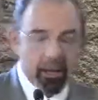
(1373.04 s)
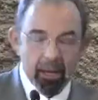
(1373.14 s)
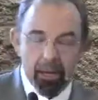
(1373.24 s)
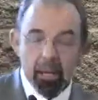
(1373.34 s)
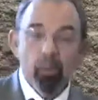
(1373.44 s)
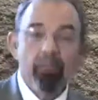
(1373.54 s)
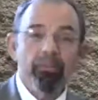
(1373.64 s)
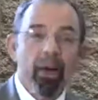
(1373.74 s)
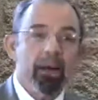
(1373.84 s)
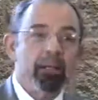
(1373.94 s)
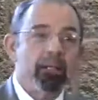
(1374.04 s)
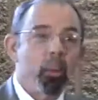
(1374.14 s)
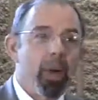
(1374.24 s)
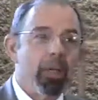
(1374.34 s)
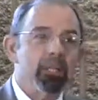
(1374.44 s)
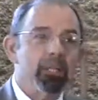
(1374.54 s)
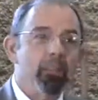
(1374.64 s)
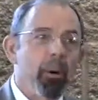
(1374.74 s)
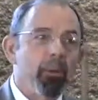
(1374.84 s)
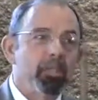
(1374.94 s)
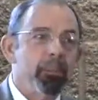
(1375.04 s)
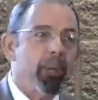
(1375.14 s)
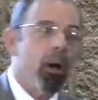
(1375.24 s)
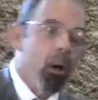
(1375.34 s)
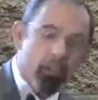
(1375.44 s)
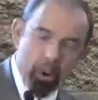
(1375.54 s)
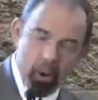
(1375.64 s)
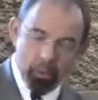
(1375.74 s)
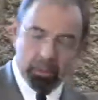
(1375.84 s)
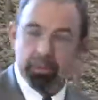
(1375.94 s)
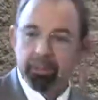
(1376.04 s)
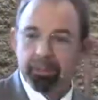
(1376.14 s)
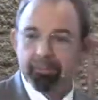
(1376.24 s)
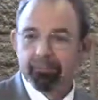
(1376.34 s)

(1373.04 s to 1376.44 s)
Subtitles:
you will find it the way it's supposed to be almost